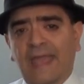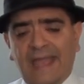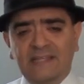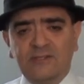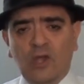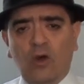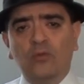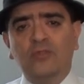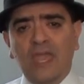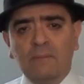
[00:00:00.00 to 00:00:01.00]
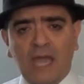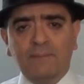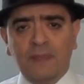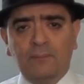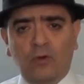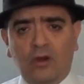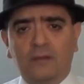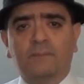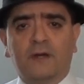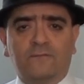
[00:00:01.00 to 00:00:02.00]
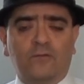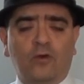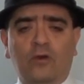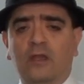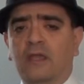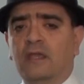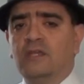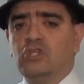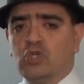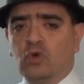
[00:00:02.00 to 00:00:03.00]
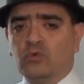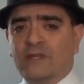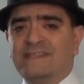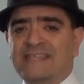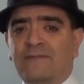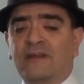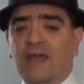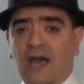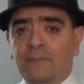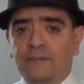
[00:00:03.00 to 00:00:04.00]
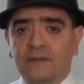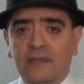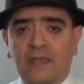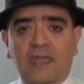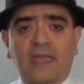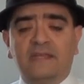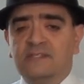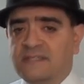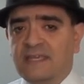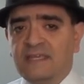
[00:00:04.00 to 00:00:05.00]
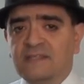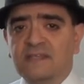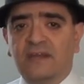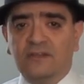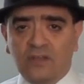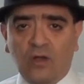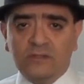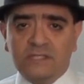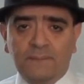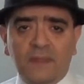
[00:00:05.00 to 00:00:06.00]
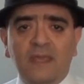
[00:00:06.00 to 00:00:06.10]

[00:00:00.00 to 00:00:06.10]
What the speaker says: And so they might be bored, but for children 7 and up, and teens and adults,